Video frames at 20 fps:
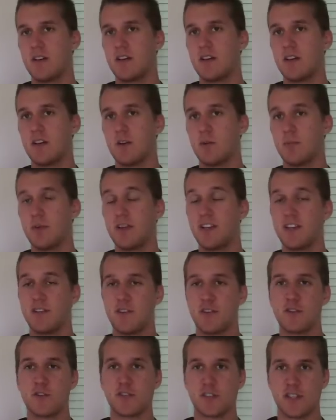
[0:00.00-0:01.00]
you know, plenty
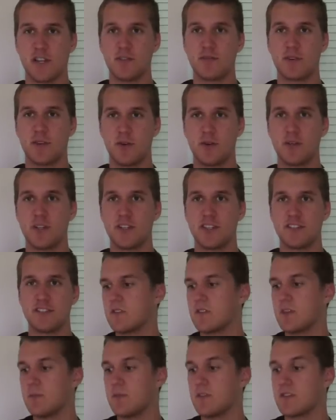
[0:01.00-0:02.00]
of other stuff going on.
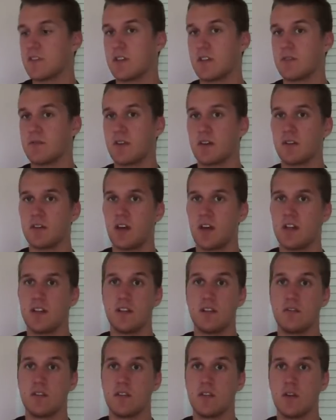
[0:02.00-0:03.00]
Some of the stuff I
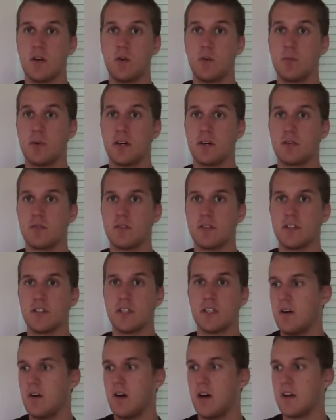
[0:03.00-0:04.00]
didn't even know about,
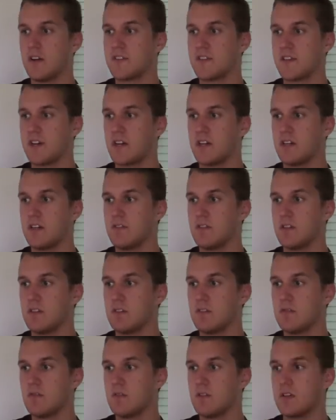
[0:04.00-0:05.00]
really. Honestly, I didn't
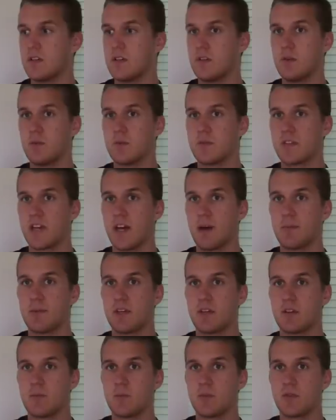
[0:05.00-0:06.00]
even really know what was
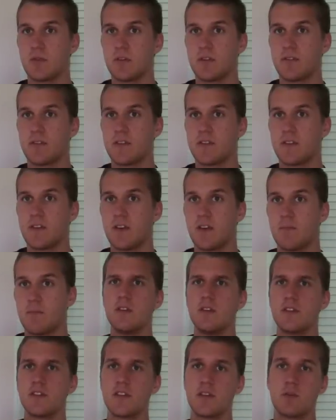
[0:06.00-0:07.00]
happening the majority of the
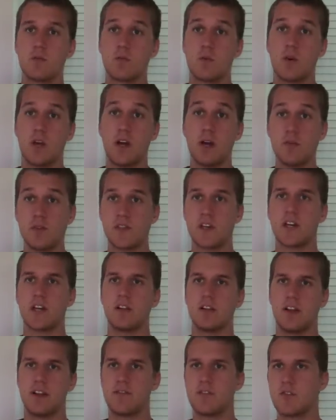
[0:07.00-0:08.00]
time. See, when I was like
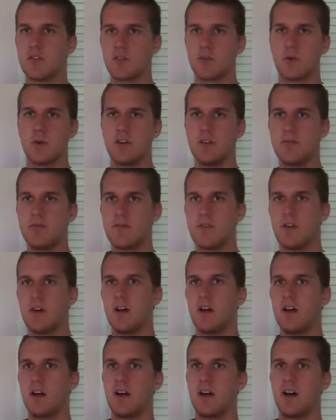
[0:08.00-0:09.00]
11 or 12,
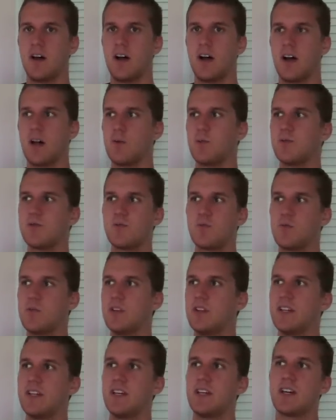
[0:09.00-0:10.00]
I was
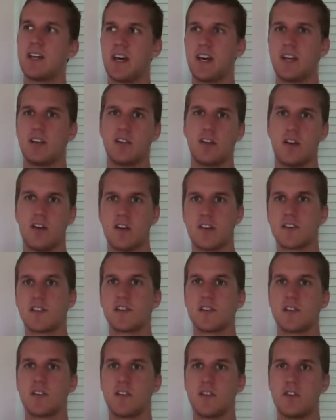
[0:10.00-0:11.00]
really kind of
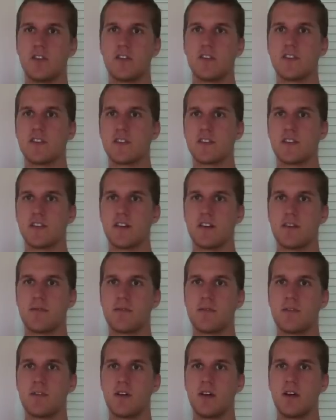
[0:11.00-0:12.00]
lost on all the
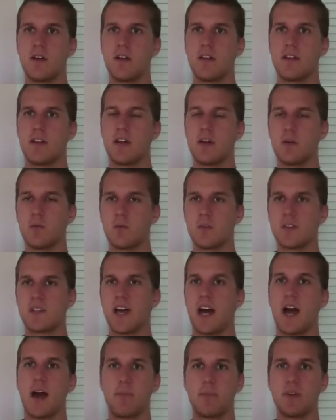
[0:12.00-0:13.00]
stuff that was
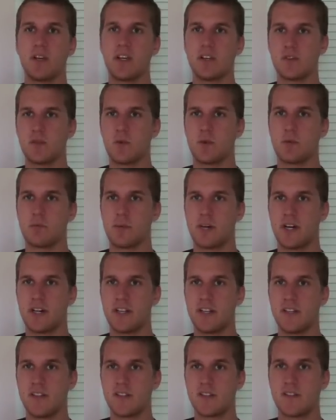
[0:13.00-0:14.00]
happening to our
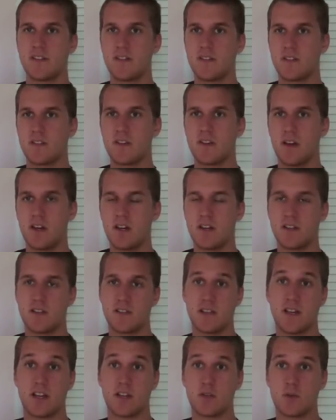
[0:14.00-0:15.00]
bodies
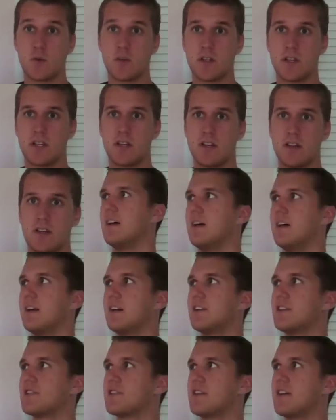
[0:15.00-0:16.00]
sexually. And
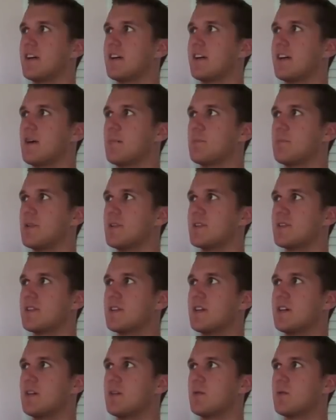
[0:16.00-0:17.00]
I just kind of got
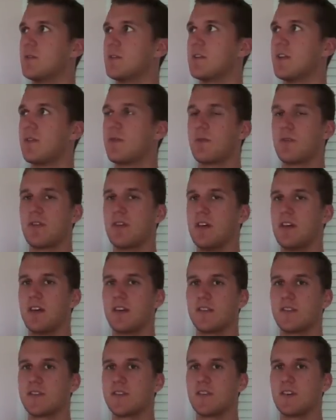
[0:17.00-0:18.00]
busy with other
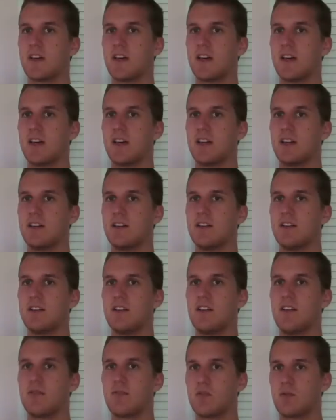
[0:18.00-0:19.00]
things and
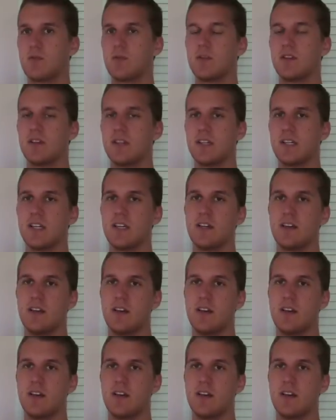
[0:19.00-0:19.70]
never really